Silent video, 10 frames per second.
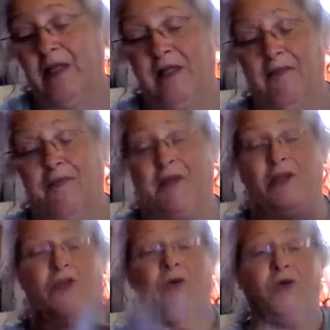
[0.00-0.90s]
Let me
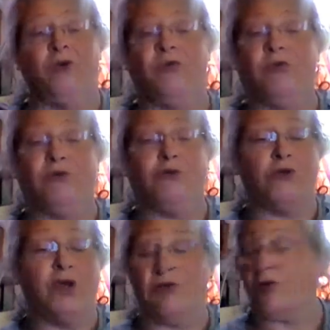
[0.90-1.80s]
show you the
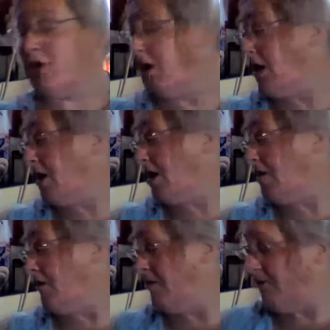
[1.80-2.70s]
critter
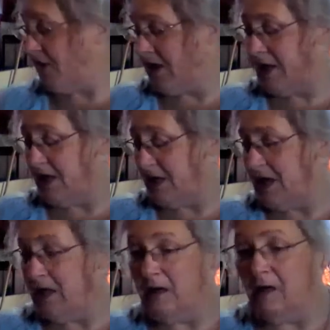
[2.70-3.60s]
cam if I
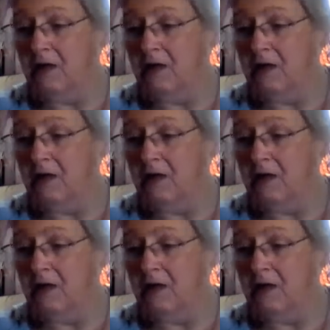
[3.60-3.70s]
can.